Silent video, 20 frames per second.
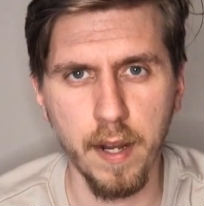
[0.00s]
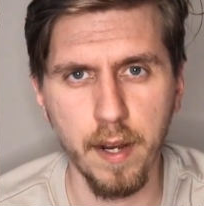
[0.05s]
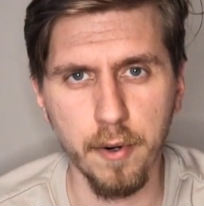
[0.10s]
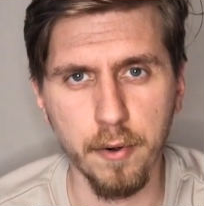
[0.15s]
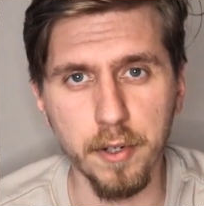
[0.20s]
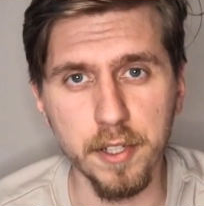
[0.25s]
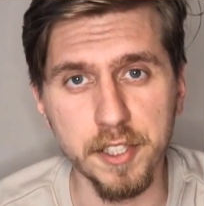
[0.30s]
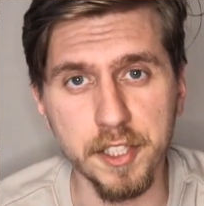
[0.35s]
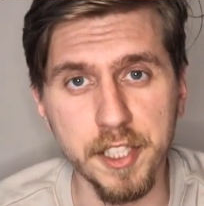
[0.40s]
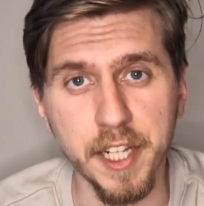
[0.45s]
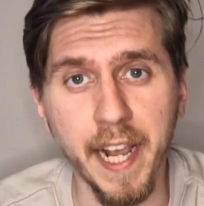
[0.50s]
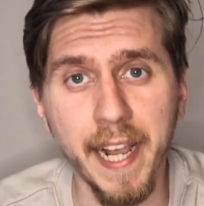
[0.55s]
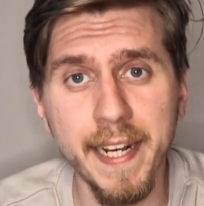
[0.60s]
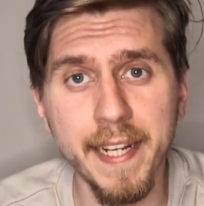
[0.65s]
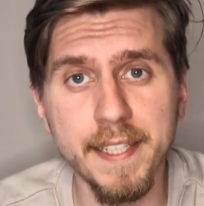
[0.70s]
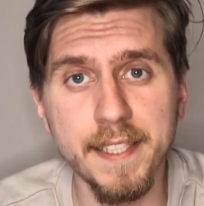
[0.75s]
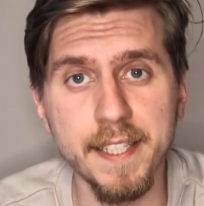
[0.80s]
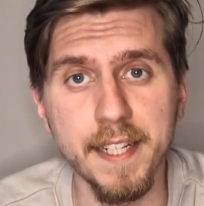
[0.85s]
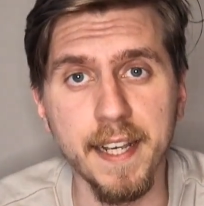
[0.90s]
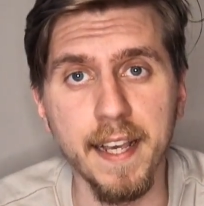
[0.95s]

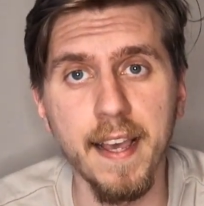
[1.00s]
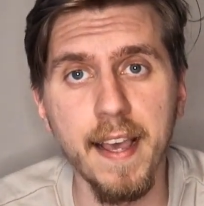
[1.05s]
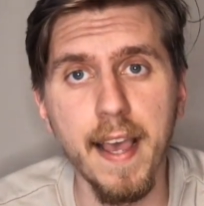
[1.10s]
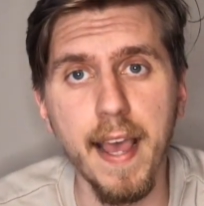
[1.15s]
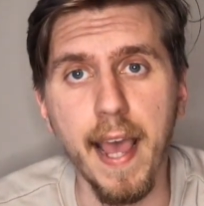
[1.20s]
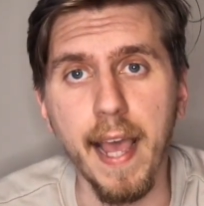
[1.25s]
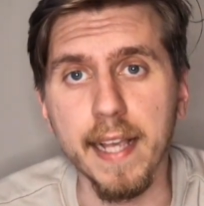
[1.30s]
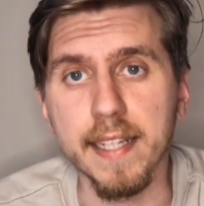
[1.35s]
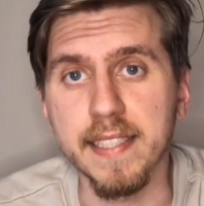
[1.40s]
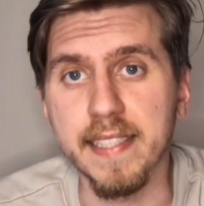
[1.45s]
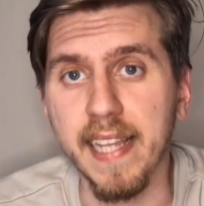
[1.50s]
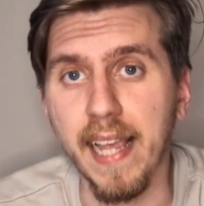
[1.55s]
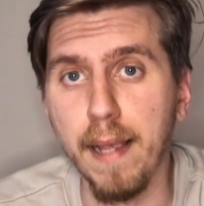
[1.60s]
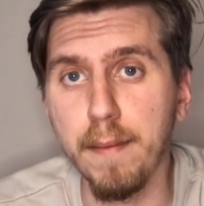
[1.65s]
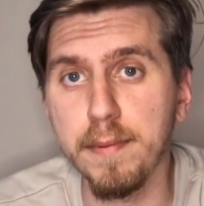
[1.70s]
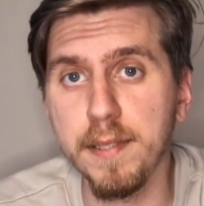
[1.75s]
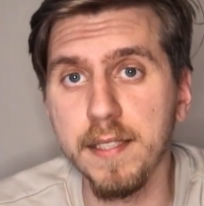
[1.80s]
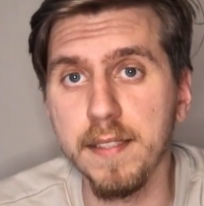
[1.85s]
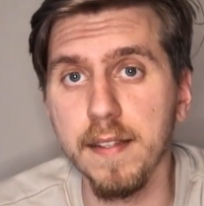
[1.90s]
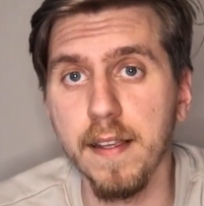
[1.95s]
Christianity
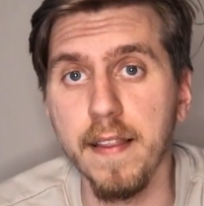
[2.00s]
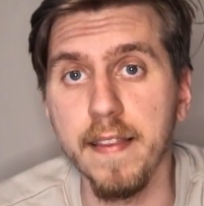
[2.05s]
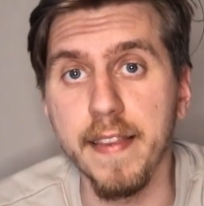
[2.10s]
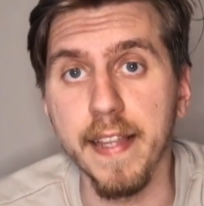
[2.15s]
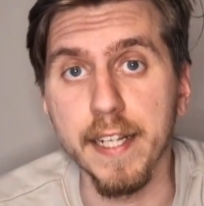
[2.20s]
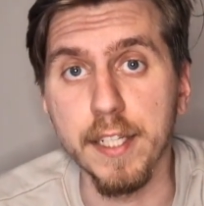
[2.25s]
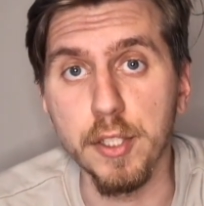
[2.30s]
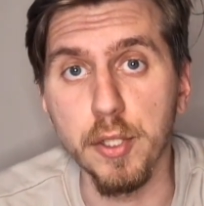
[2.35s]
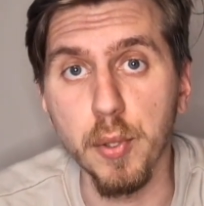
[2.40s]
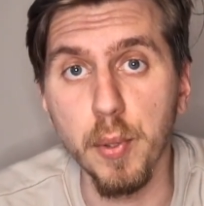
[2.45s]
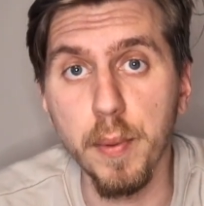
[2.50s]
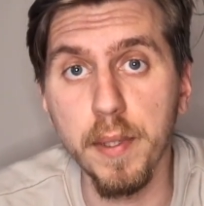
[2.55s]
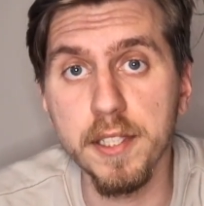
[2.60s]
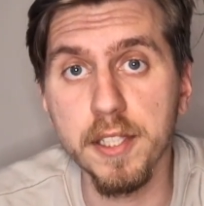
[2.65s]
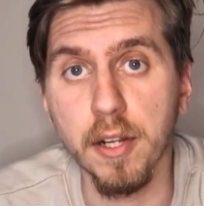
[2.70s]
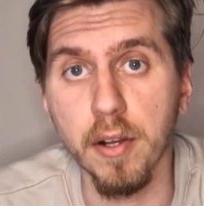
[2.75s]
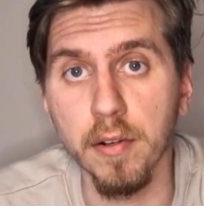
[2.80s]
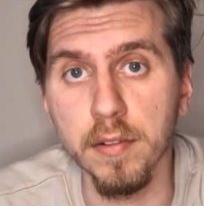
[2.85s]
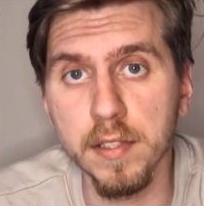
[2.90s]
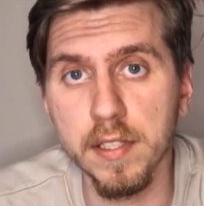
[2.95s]
accepts the Jewish
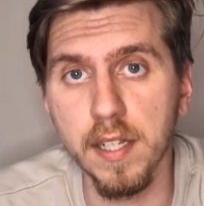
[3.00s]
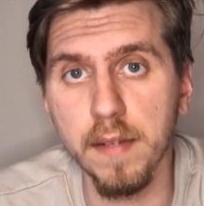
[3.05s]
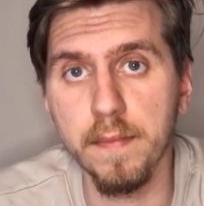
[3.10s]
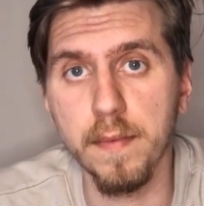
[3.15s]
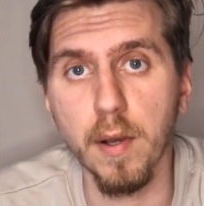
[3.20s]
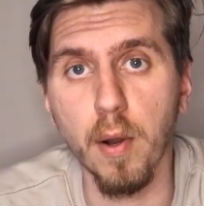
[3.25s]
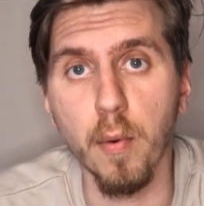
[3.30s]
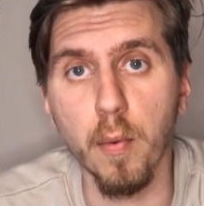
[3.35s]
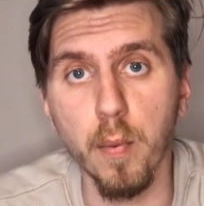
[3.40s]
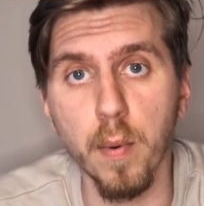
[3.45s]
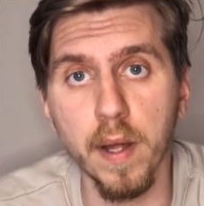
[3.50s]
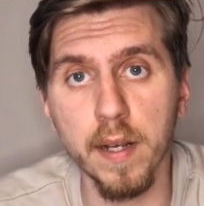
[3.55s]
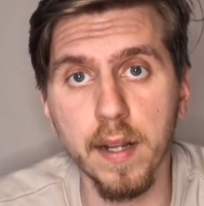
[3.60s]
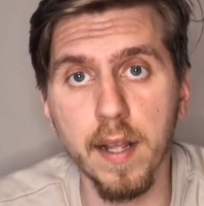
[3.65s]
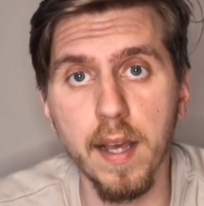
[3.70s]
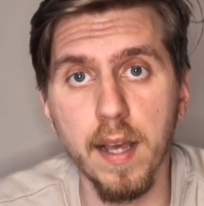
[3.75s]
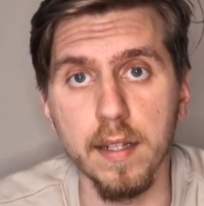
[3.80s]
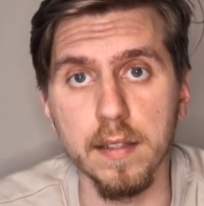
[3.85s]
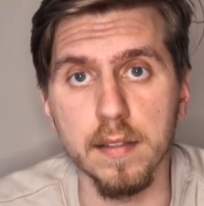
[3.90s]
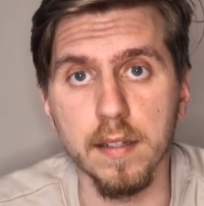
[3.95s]
concept of one
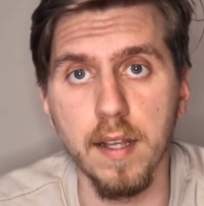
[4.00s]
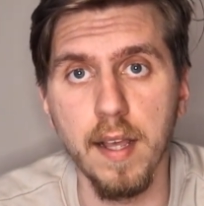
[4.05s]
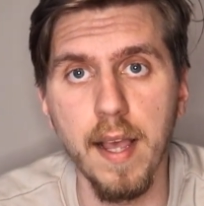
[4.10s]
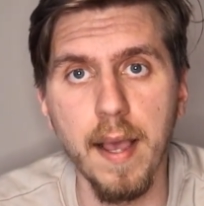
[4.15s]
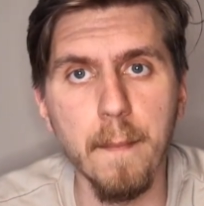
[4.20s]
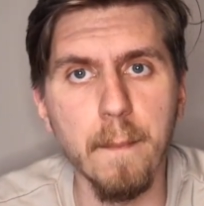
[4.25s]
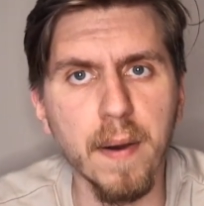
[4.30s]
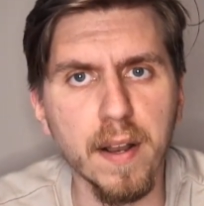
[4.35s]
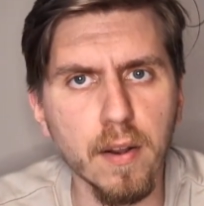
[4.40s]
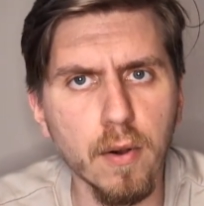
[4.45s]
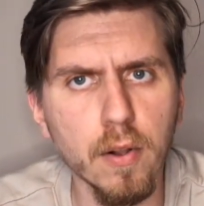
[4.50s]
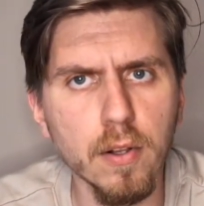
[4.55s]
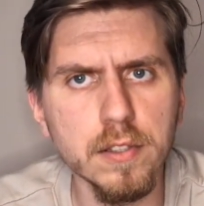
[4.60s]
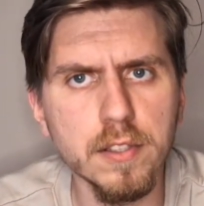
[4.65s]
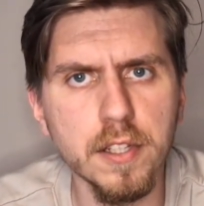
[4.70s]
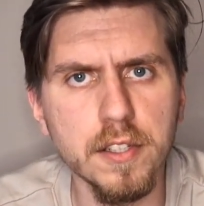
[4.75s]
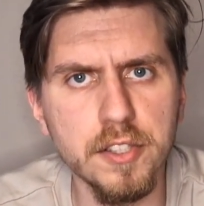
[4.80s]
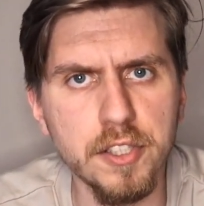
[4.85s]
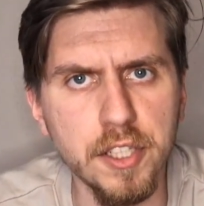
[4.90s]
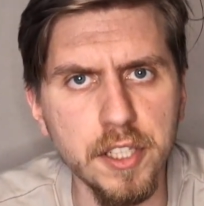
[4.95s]
God, but
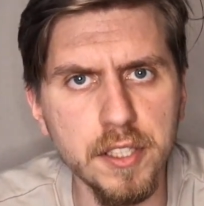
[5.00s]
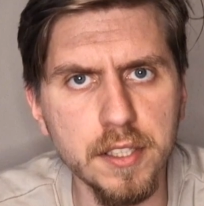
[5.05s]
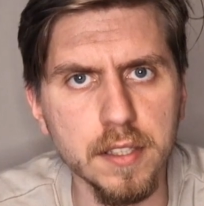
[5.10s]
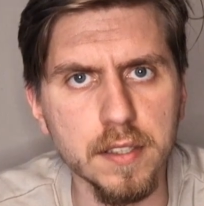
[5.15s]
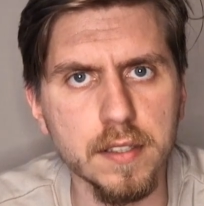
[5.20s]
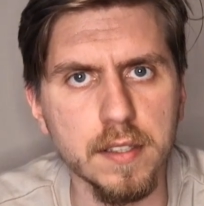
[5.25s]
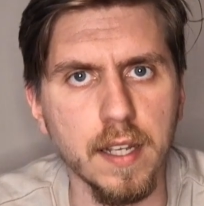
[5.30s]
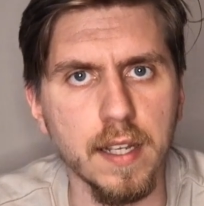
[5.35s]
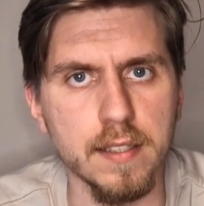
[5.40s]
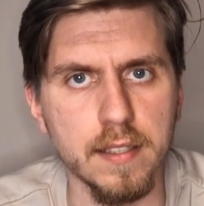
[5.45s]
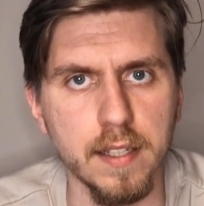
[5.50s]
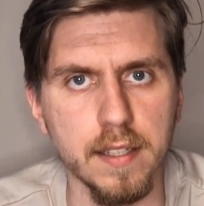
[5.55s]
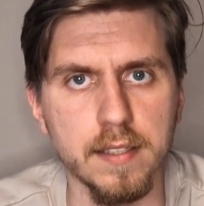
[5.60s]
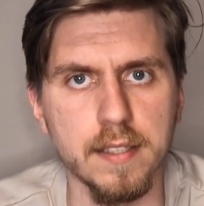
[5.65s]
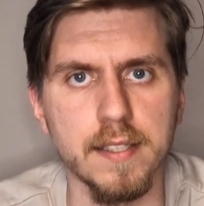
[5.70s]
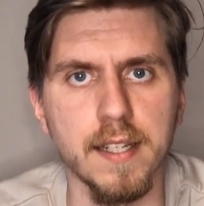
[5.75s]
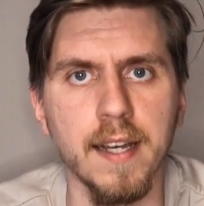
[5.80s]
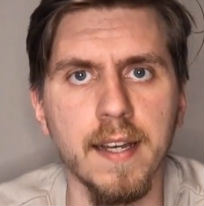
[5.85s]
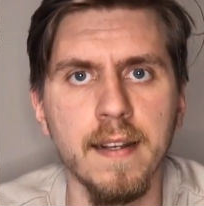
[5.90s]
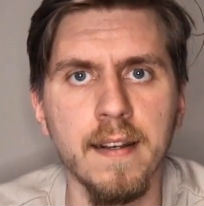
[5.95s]
also Jesus as his
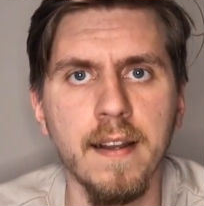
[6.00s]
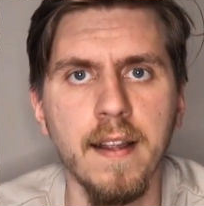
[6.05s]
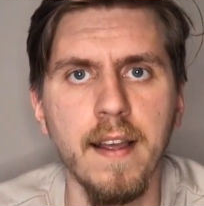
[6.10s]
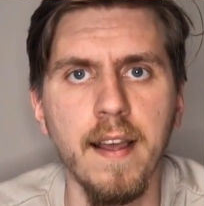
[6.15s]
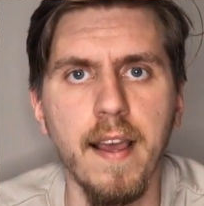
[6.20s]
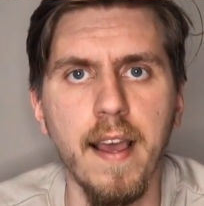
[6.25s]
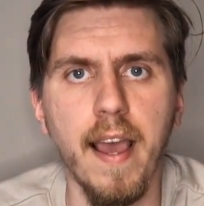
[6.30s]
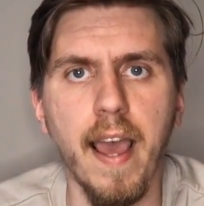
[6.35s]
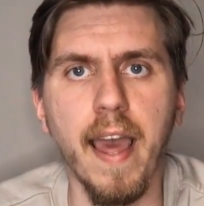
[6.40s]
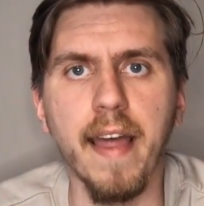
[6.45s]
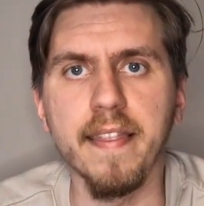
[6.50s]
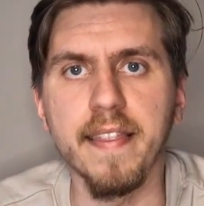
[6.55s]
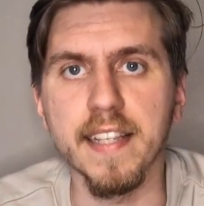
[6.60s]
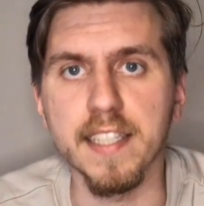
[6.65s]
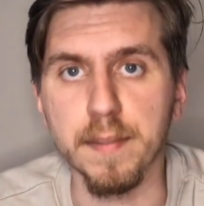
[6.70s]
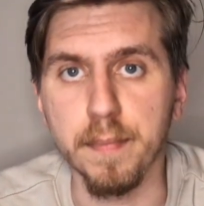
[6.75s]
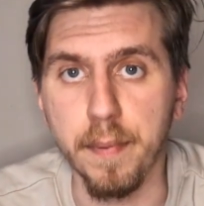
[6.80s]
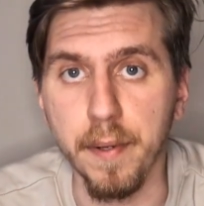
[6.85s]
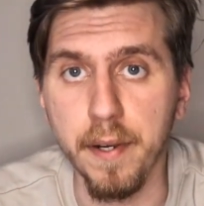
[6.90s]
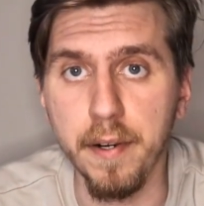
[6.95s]
Son and the
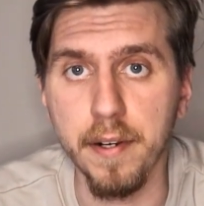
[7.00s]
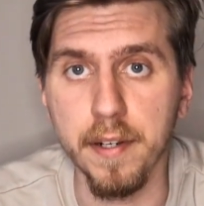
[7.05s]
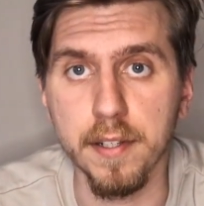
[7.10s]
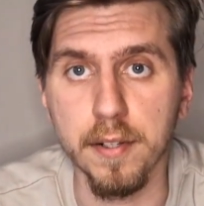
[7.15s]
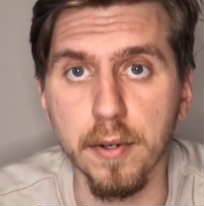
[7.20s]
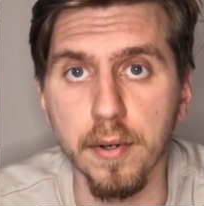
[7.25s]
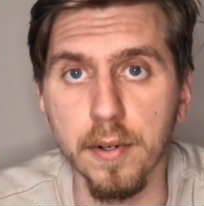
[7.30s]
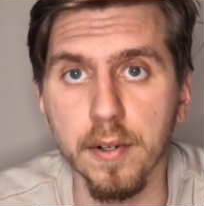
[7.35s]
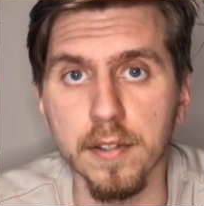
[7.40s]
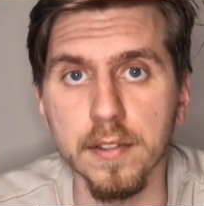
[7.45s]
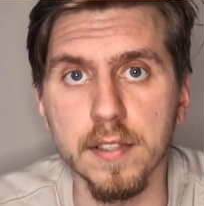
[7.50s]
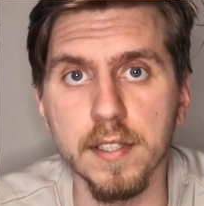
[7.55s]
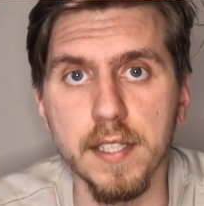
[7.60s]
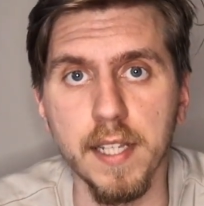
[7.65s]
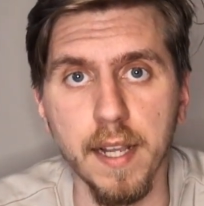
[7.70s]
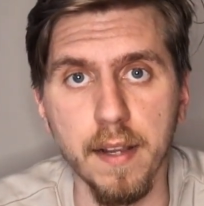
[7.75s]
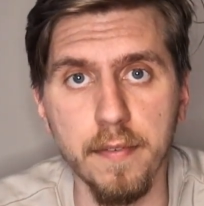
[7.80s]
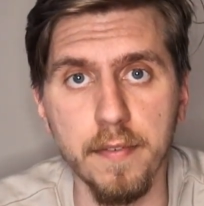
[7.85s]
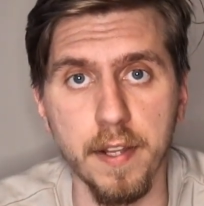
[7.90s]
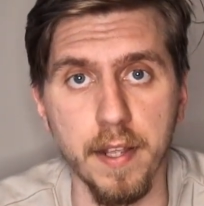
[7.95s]
Spirit who
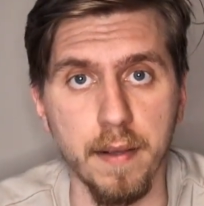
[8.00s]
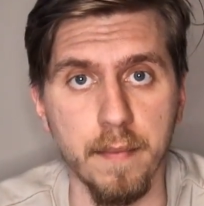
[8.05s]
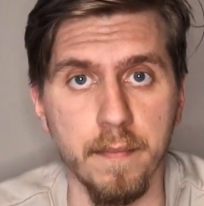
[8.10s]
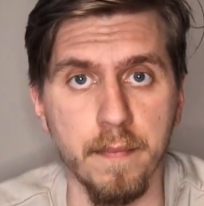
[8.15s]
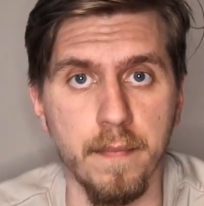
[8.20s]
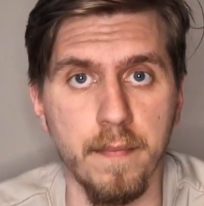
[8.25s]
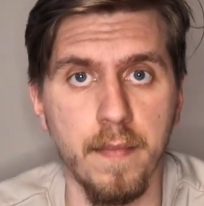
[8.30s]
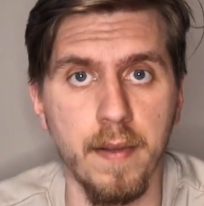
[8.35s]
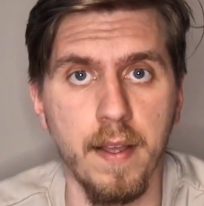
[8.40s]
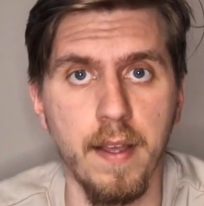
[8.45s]
conceived him.